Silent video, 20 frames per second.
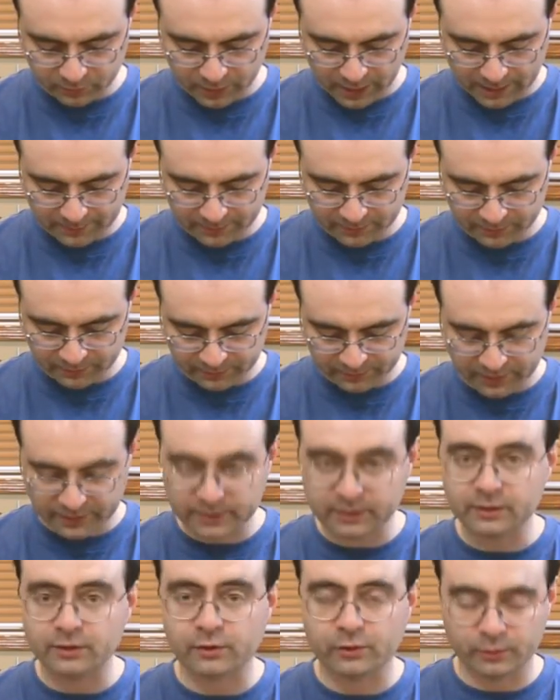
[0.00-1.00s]
grabbing the
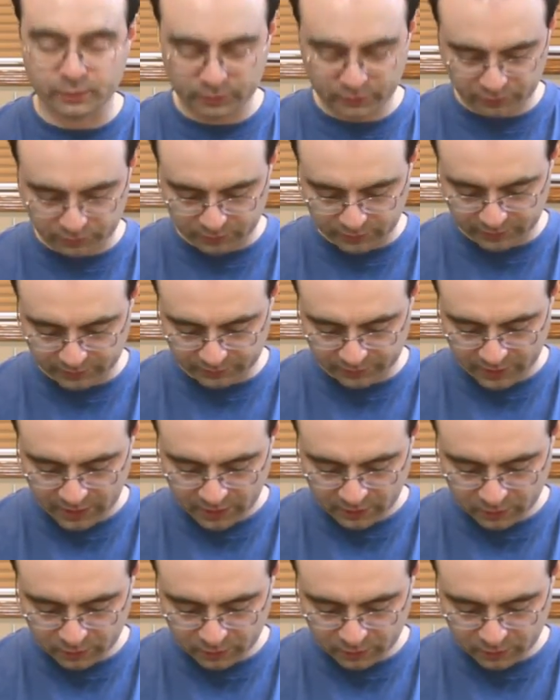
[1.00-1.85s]
second and third strings